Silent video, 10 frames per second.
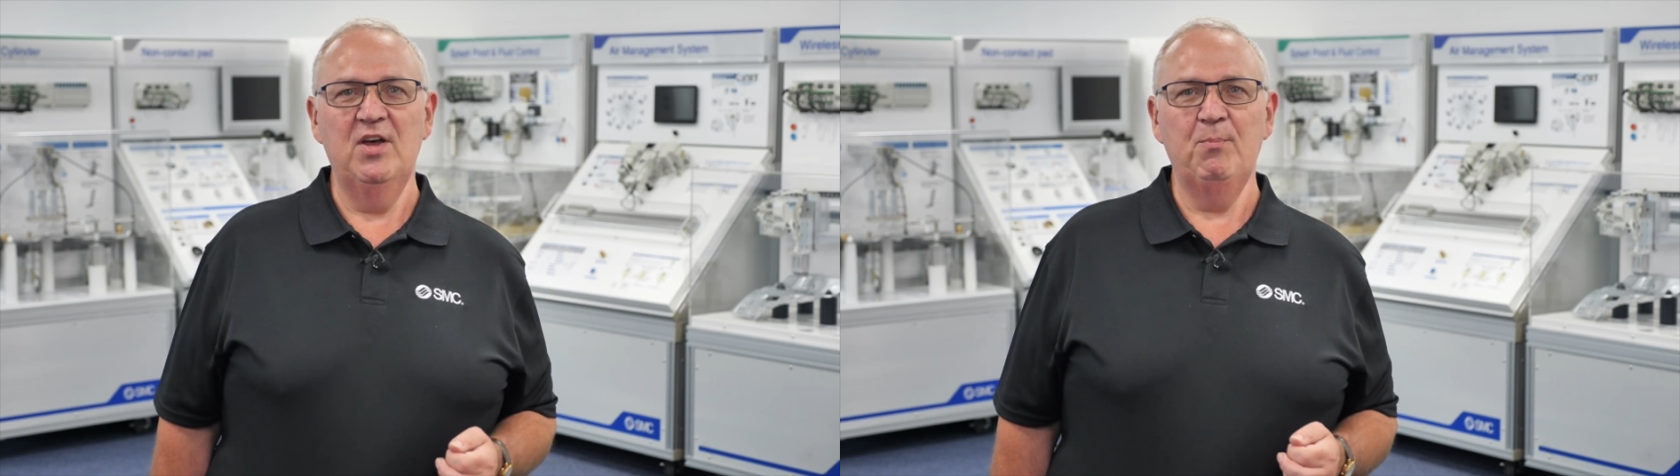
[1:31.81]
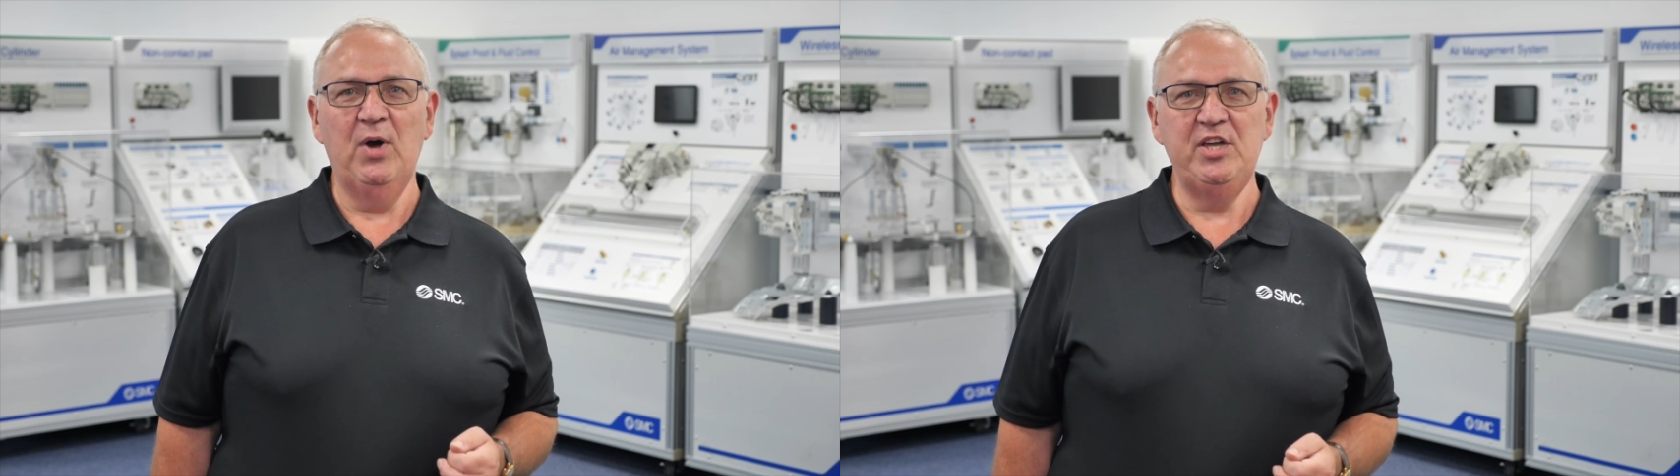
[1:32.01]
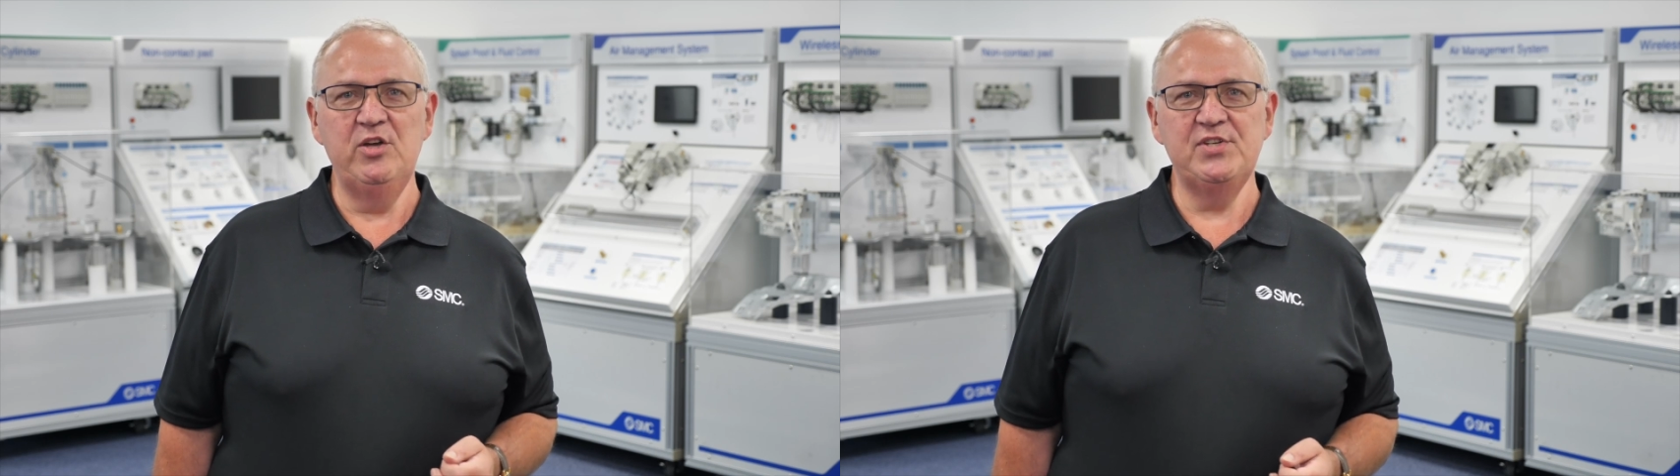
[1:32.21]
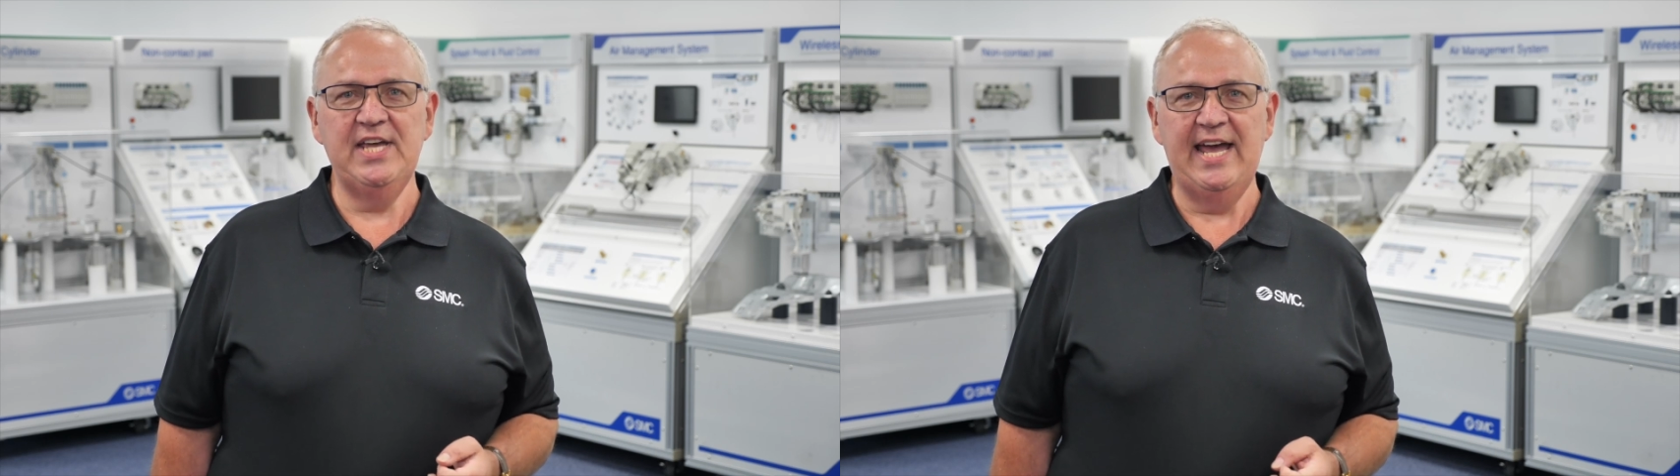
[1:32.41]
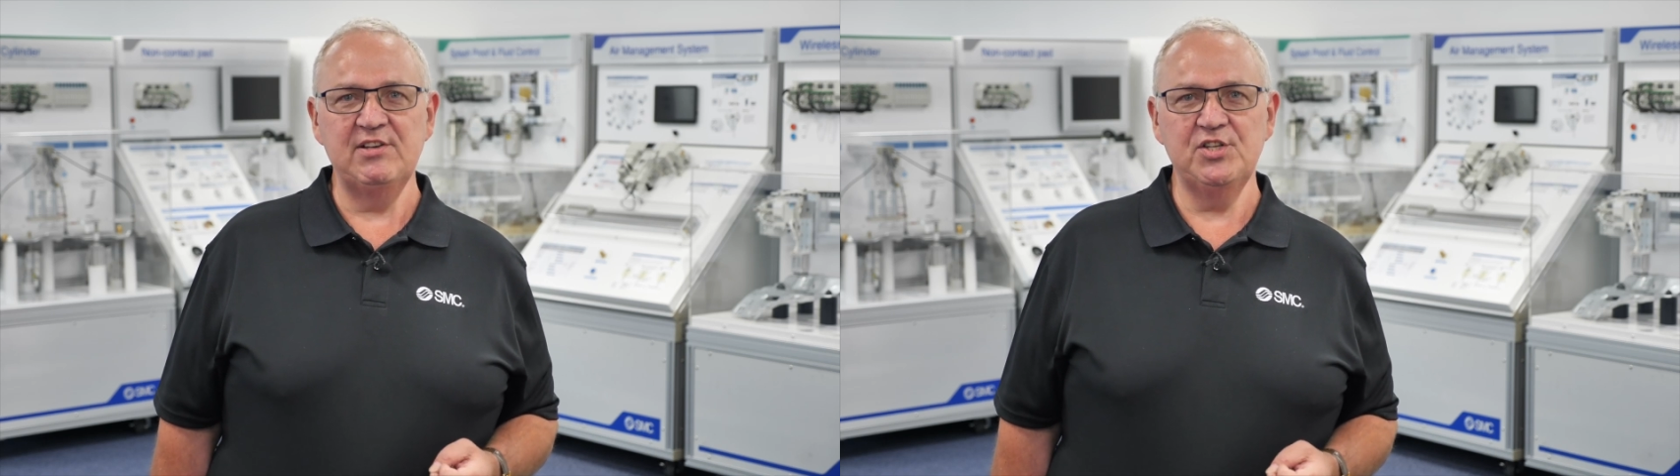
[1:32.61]
by
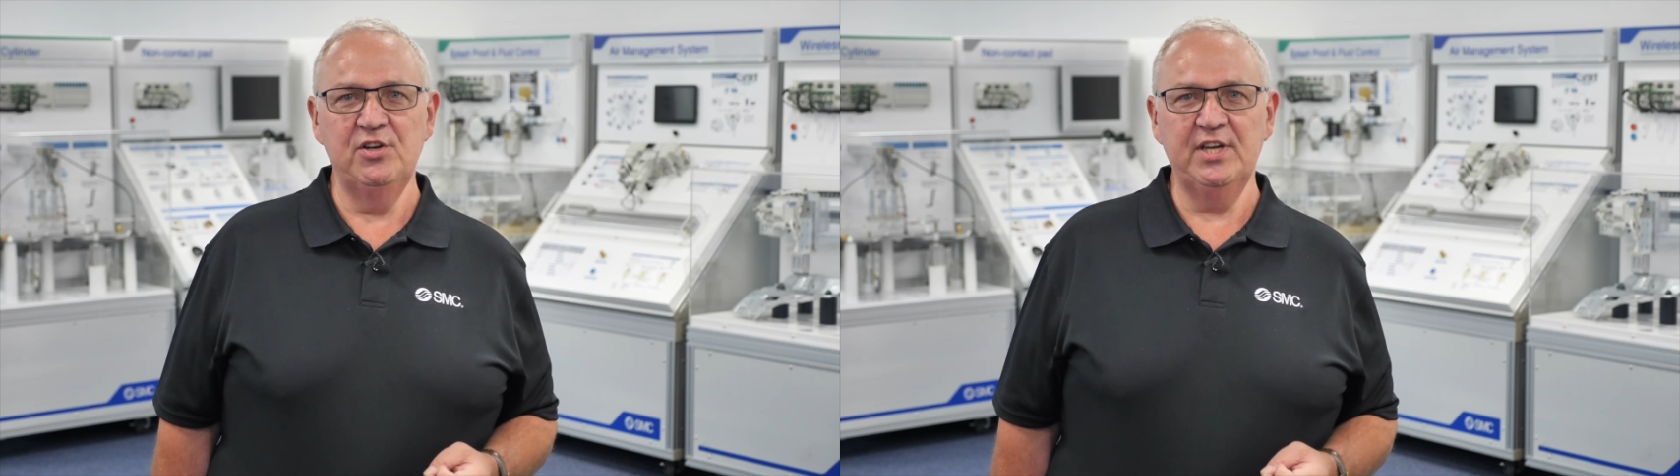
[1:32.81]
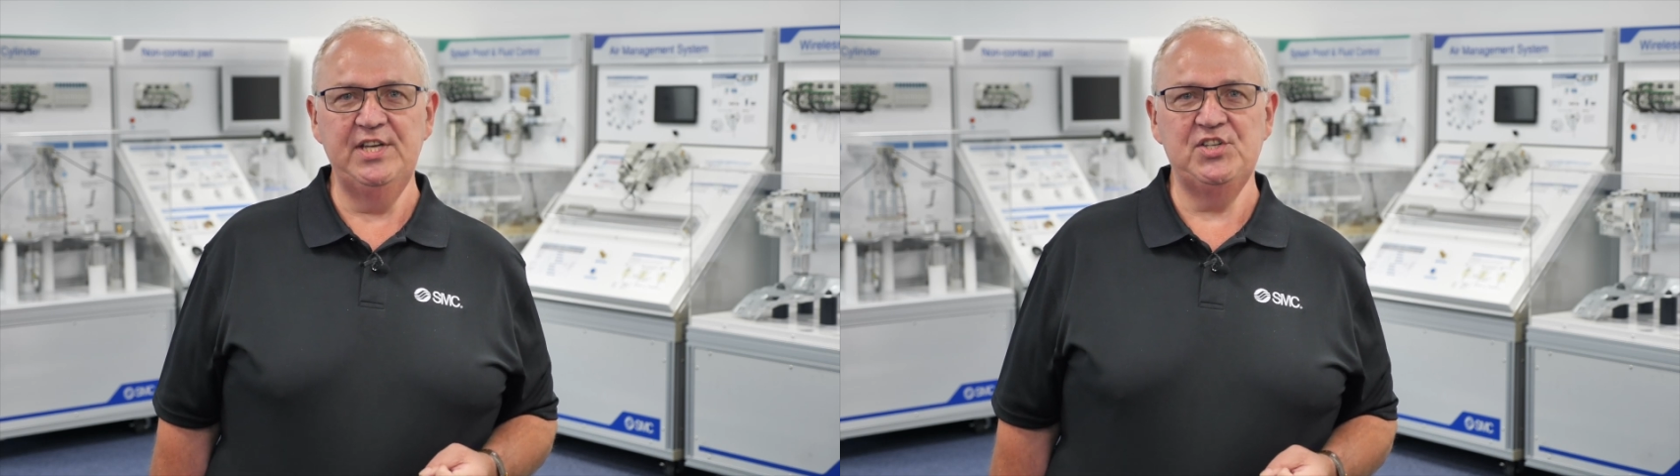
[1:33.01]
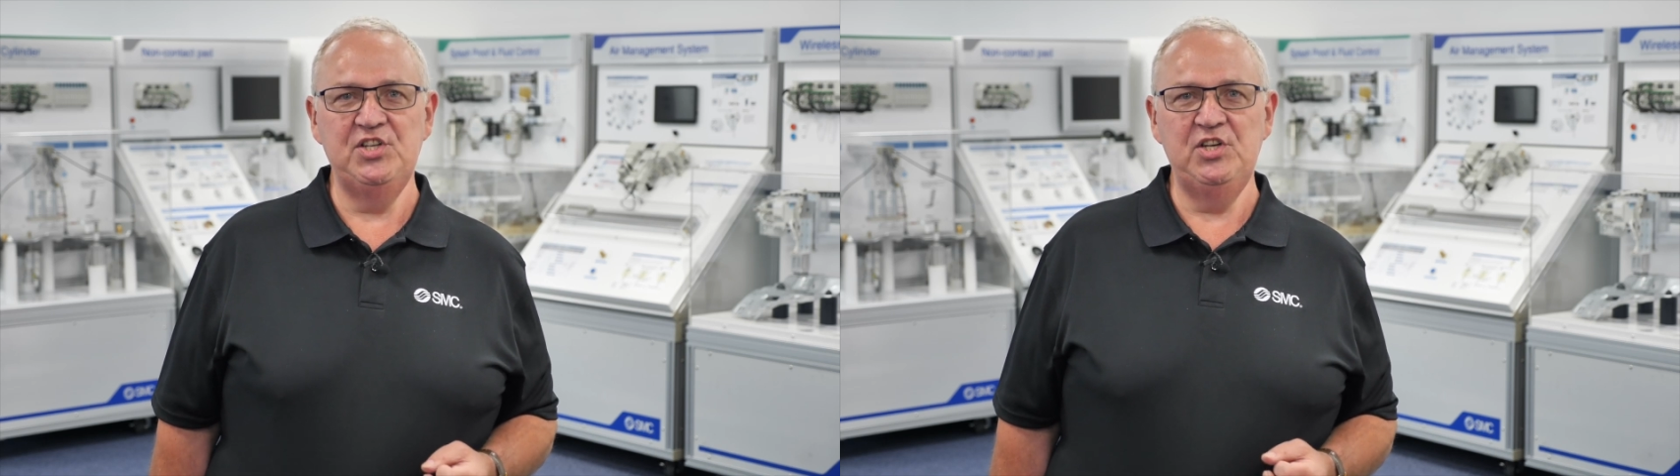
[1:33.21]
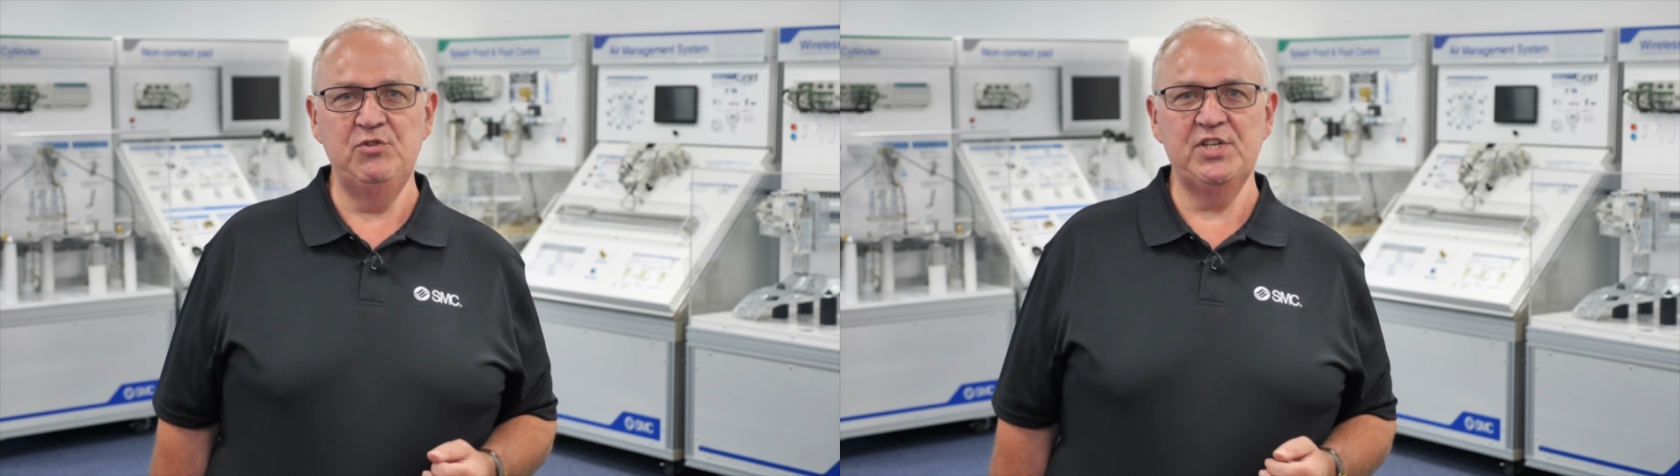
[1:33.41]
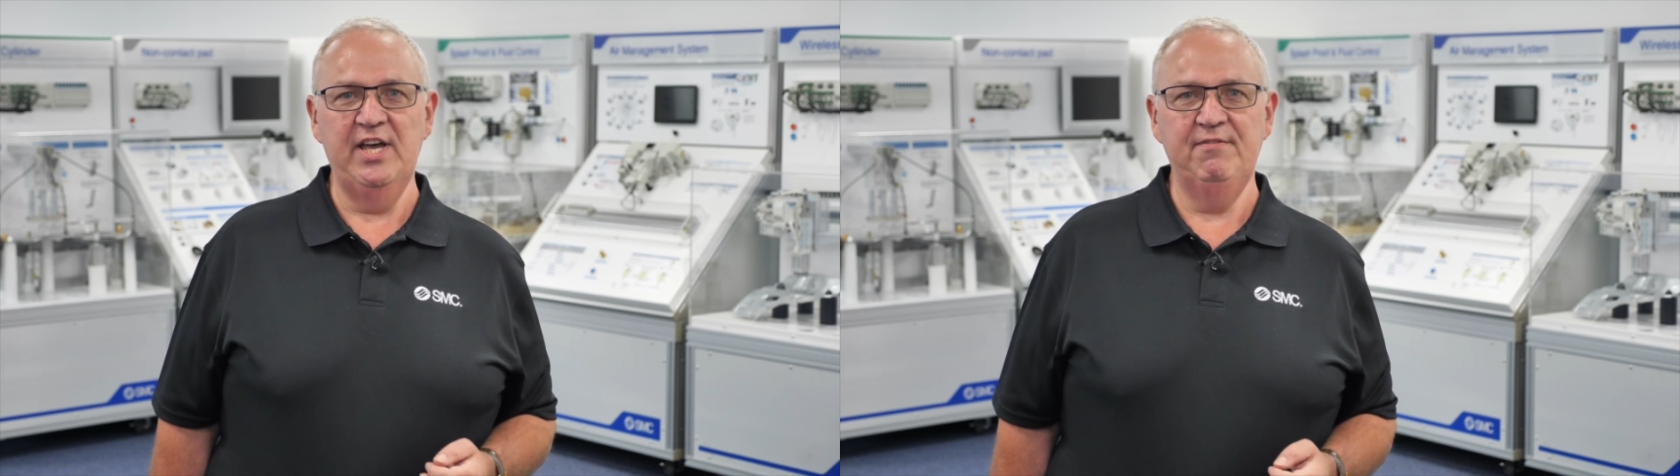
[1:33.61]
using our circuits in
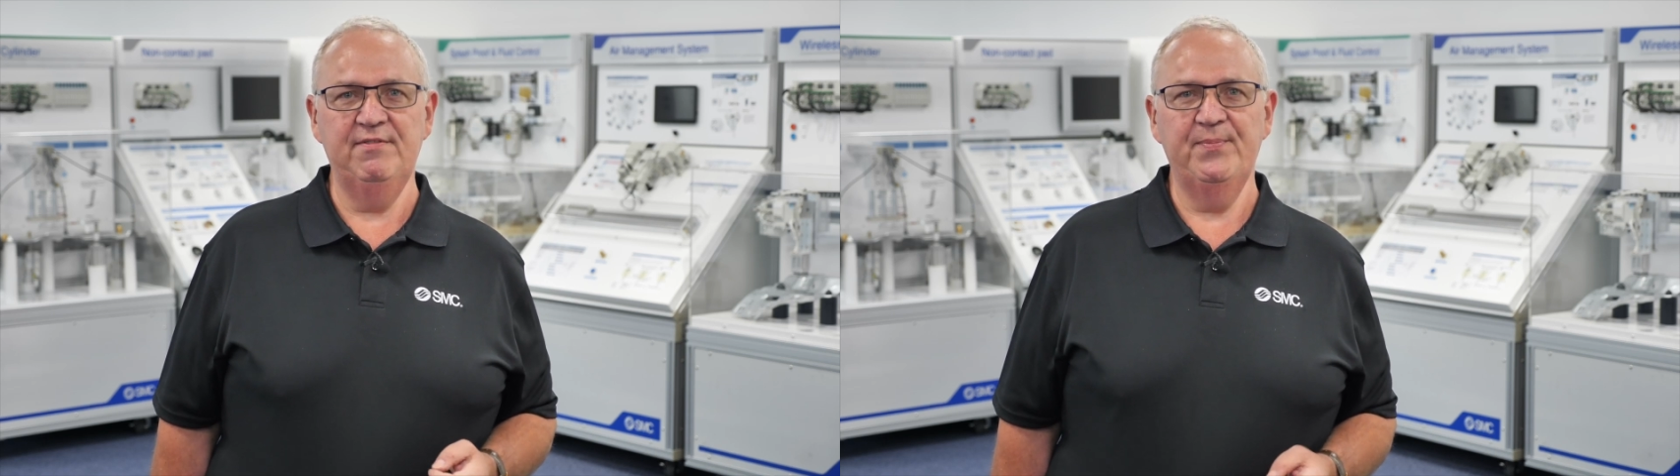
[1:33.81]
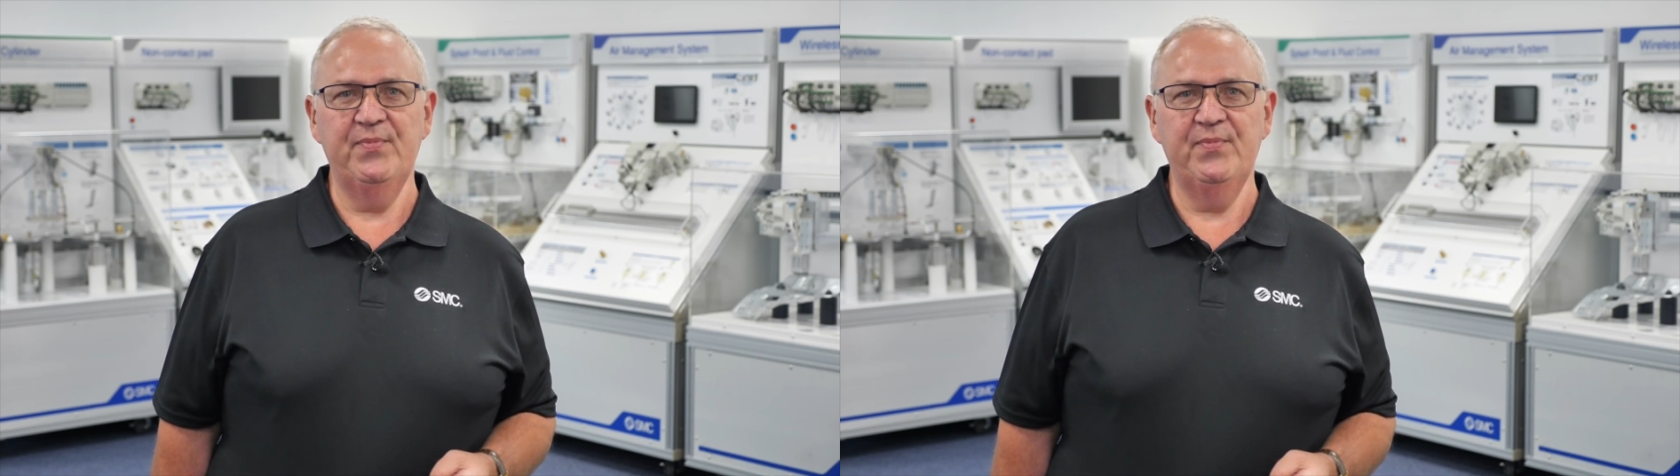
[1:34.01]
USafe.